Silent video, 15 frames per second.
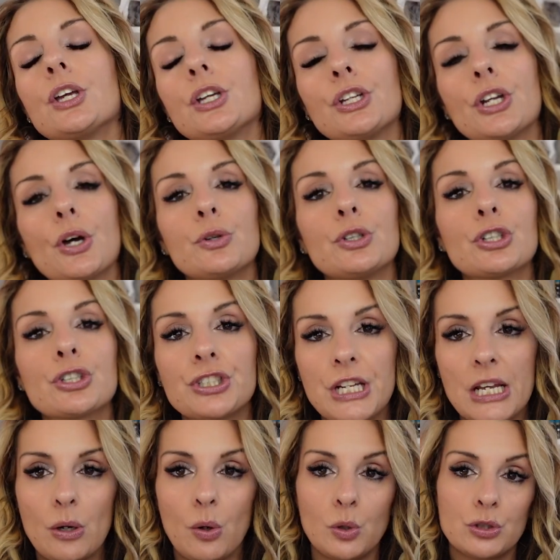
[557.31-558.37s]
your
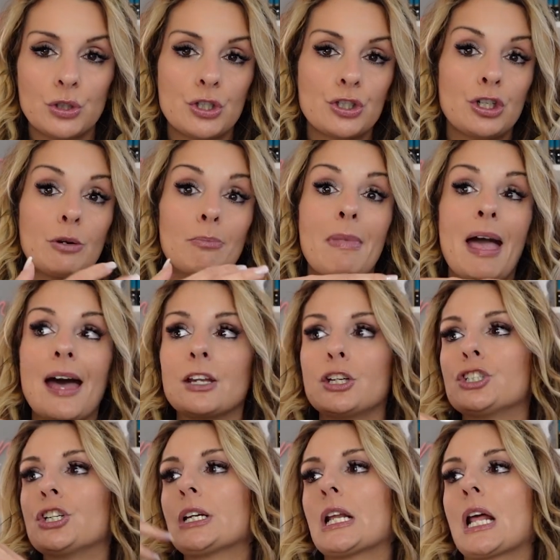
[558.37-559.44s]
stakeholders, you're
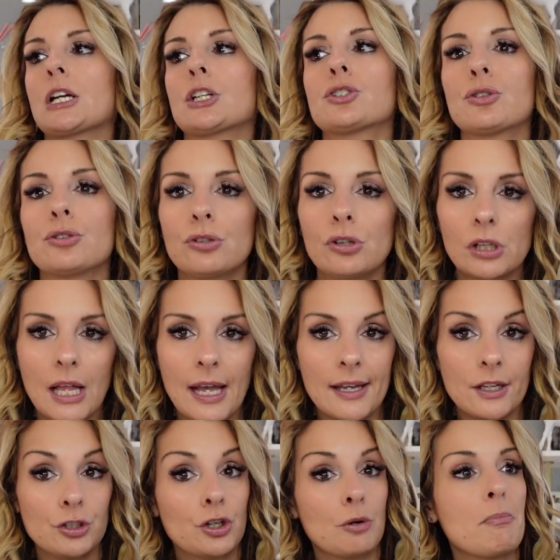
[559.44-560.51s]
managing an external
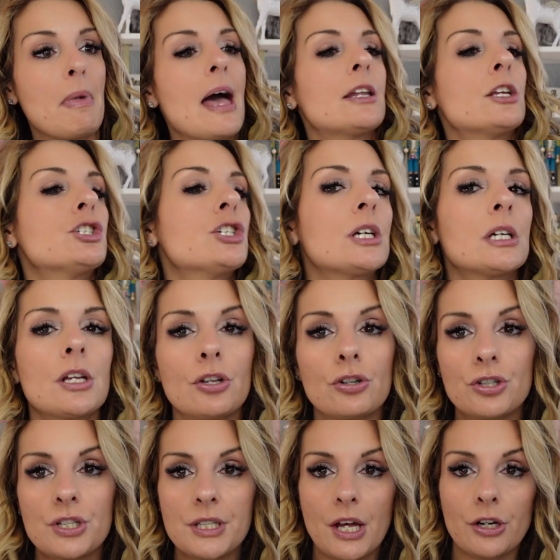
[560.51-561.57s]
client, you're managing another
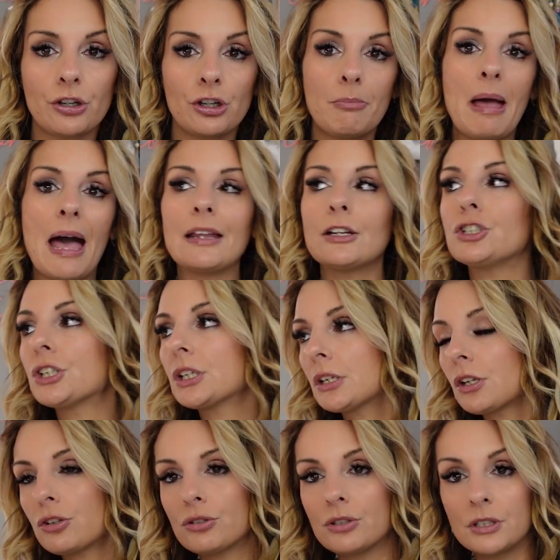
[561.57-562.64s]
designer, you're managing
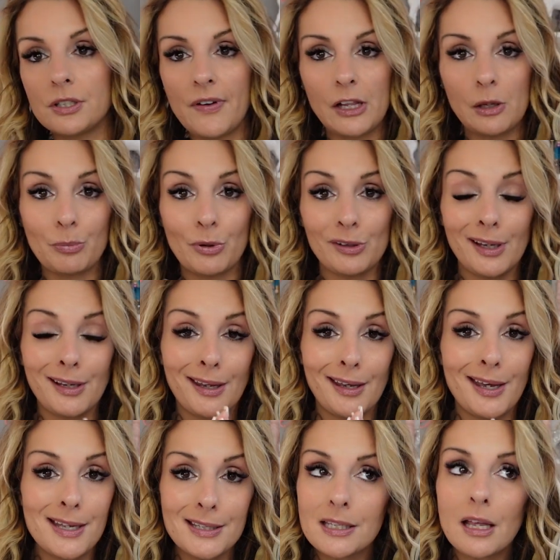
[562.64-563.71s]
another developer. Like
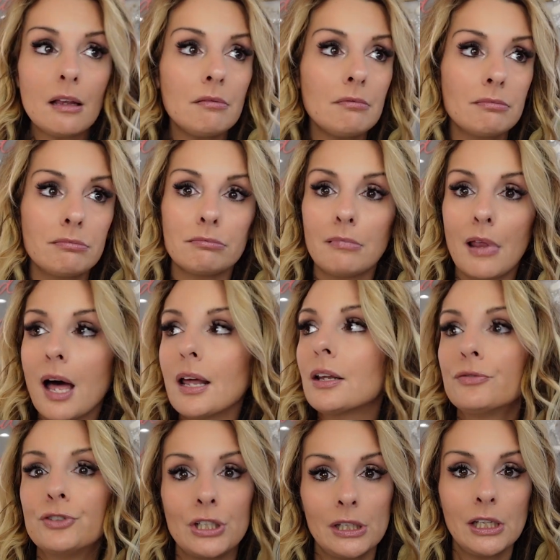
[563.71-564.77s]
it's a lot
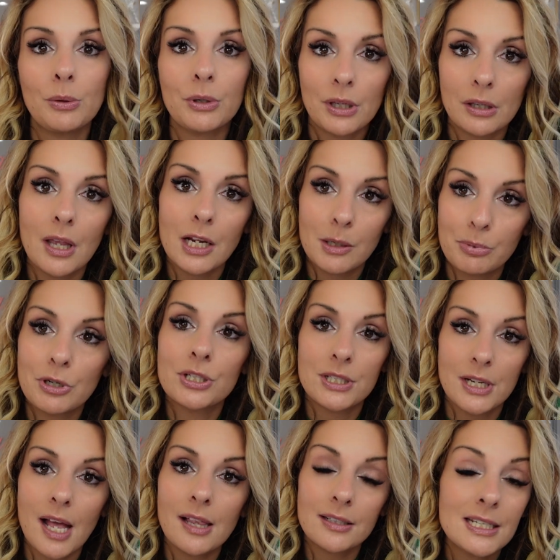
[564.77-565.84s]
of dealing with a lot of
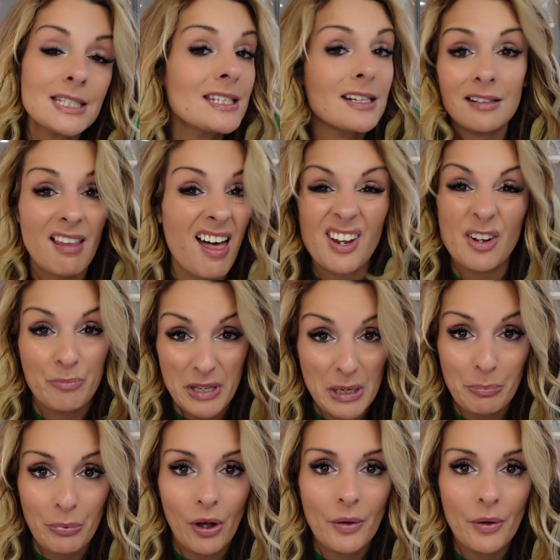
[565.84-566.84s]
personalities and a lot of people.